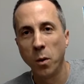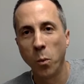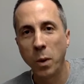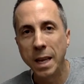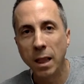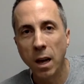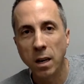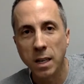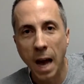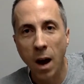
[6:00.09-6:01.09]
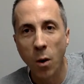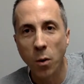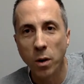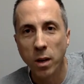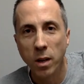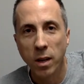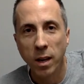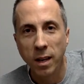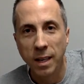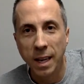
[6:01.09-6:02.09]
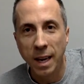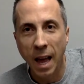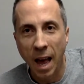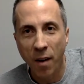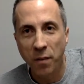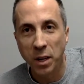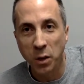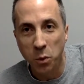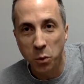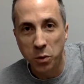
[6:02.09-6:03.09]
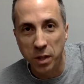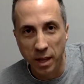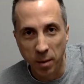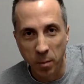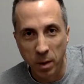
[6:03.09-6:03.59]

we lucked out and didn't have to use them,